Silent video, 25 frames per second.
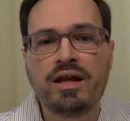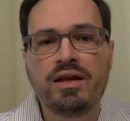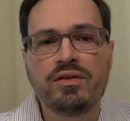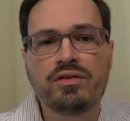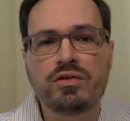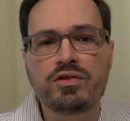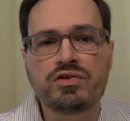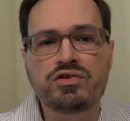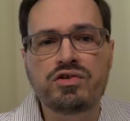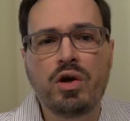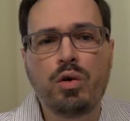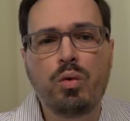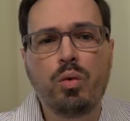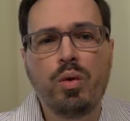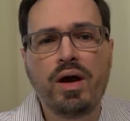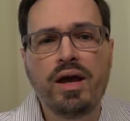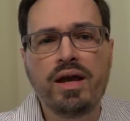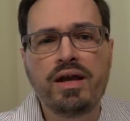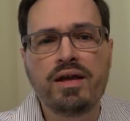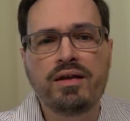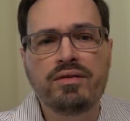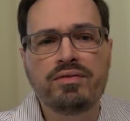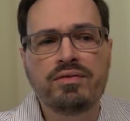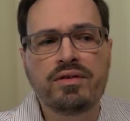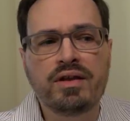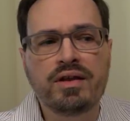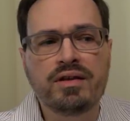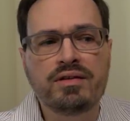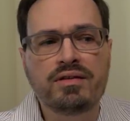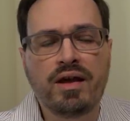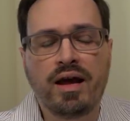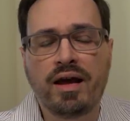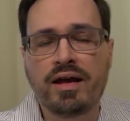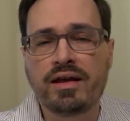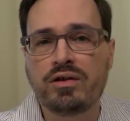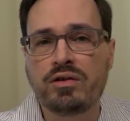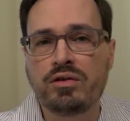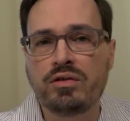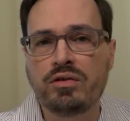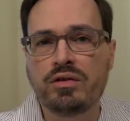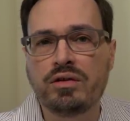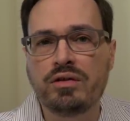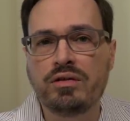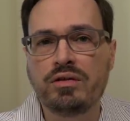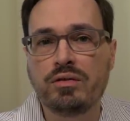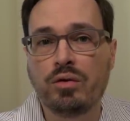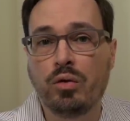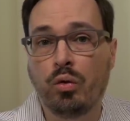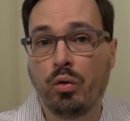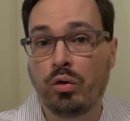There's no way that I
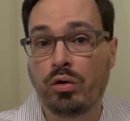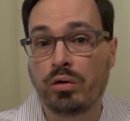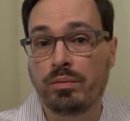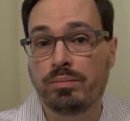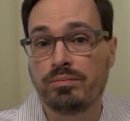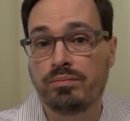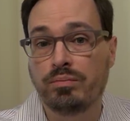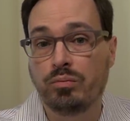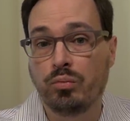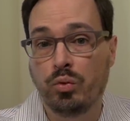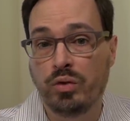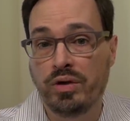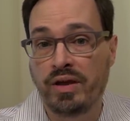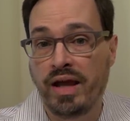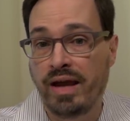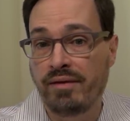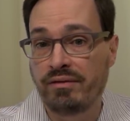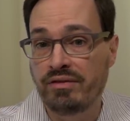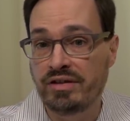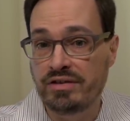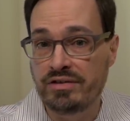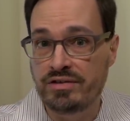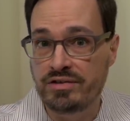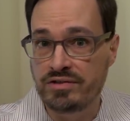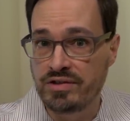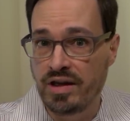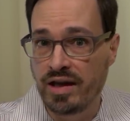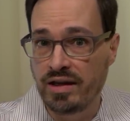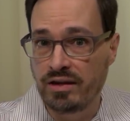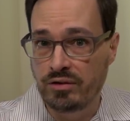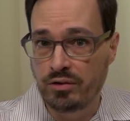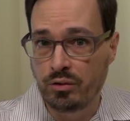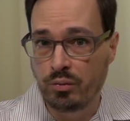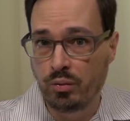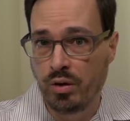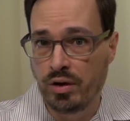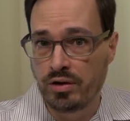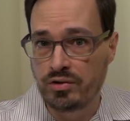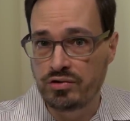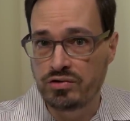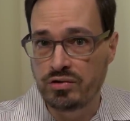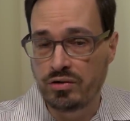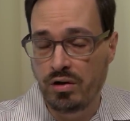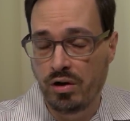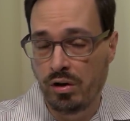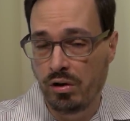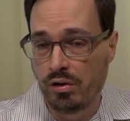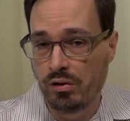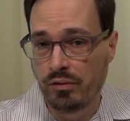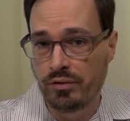could or would have any desire to watch
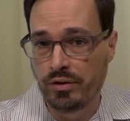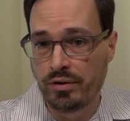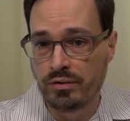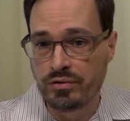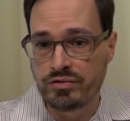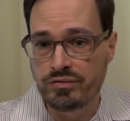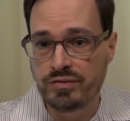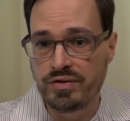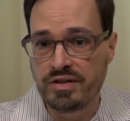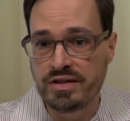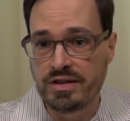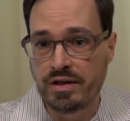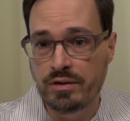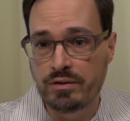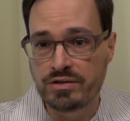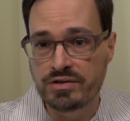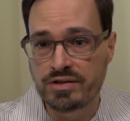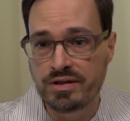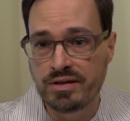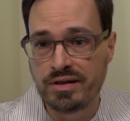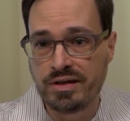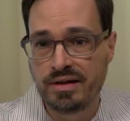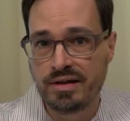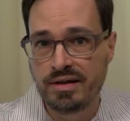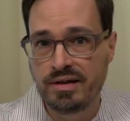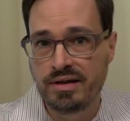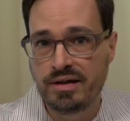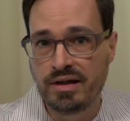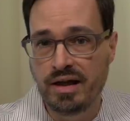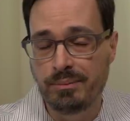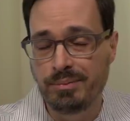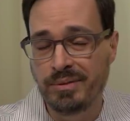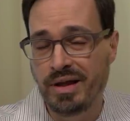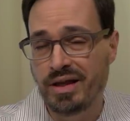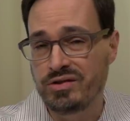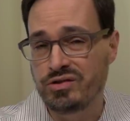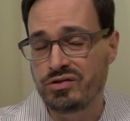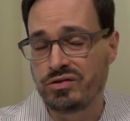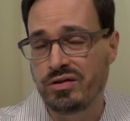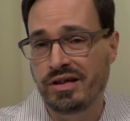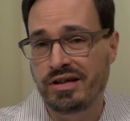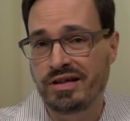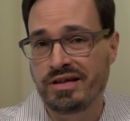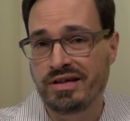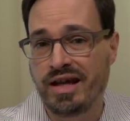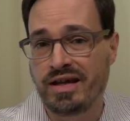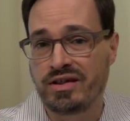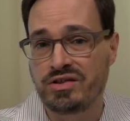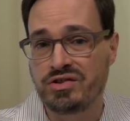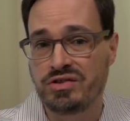all those videos. I'm not sure I
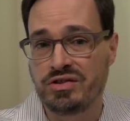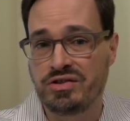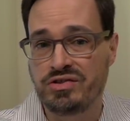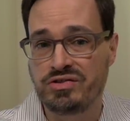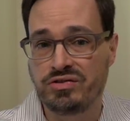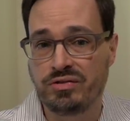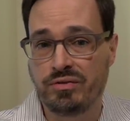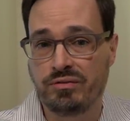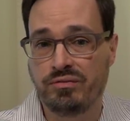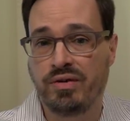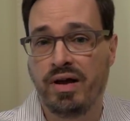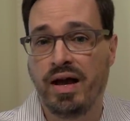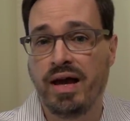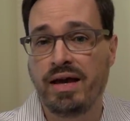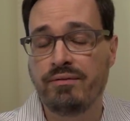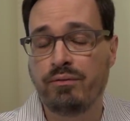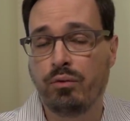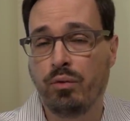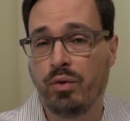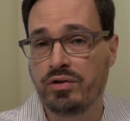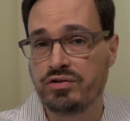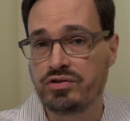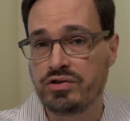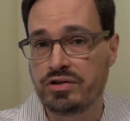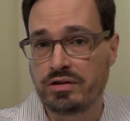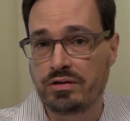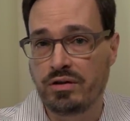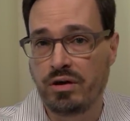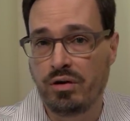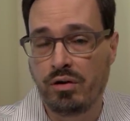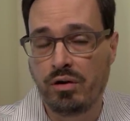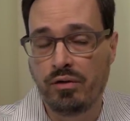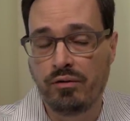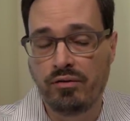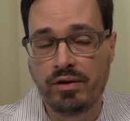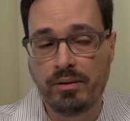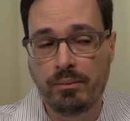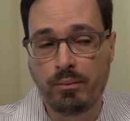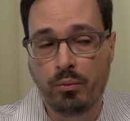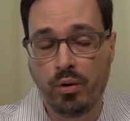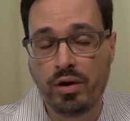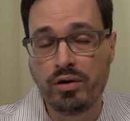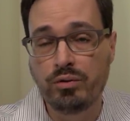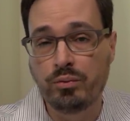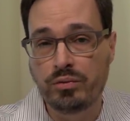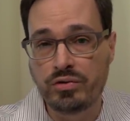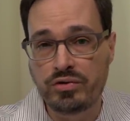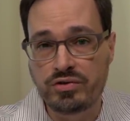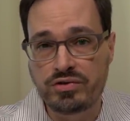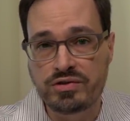could actually survive watching all of them.
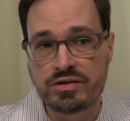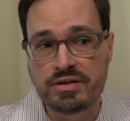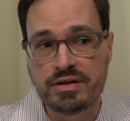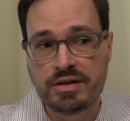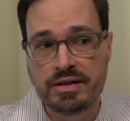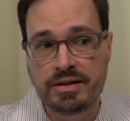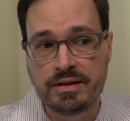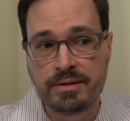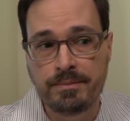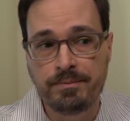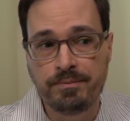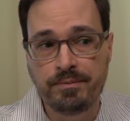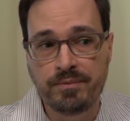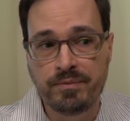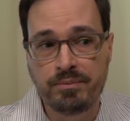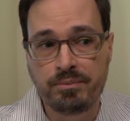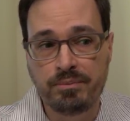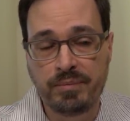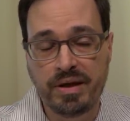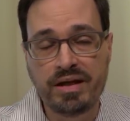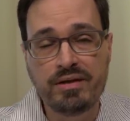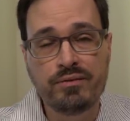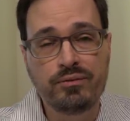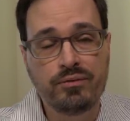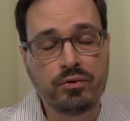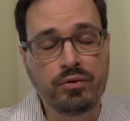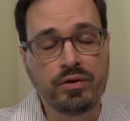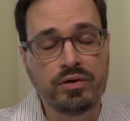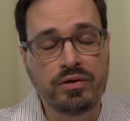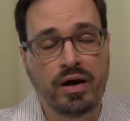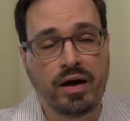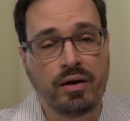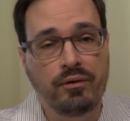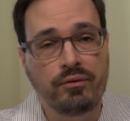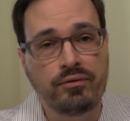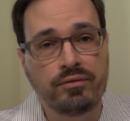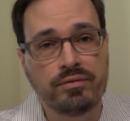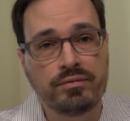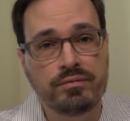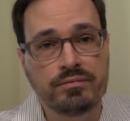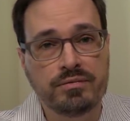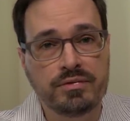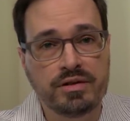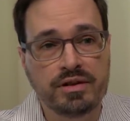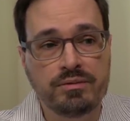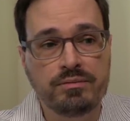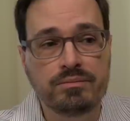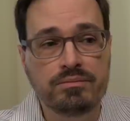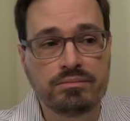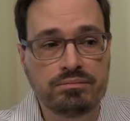One was painful enough.
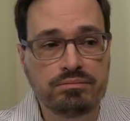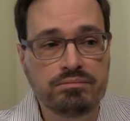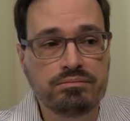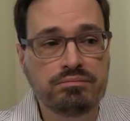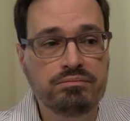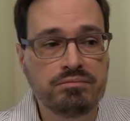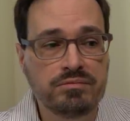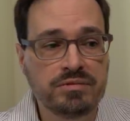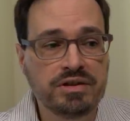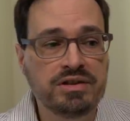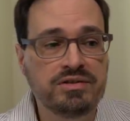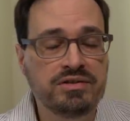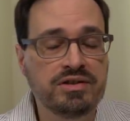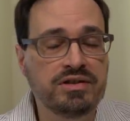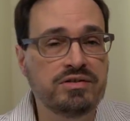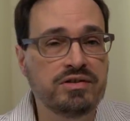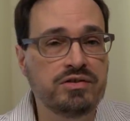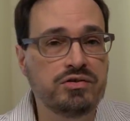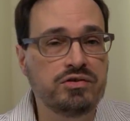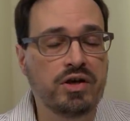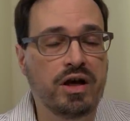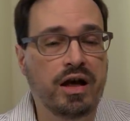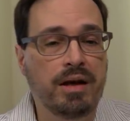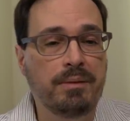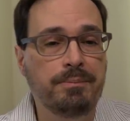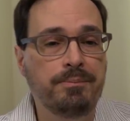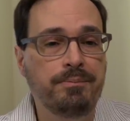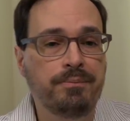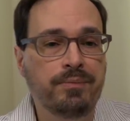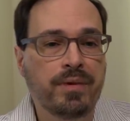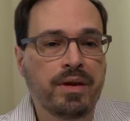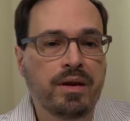It, it did the job.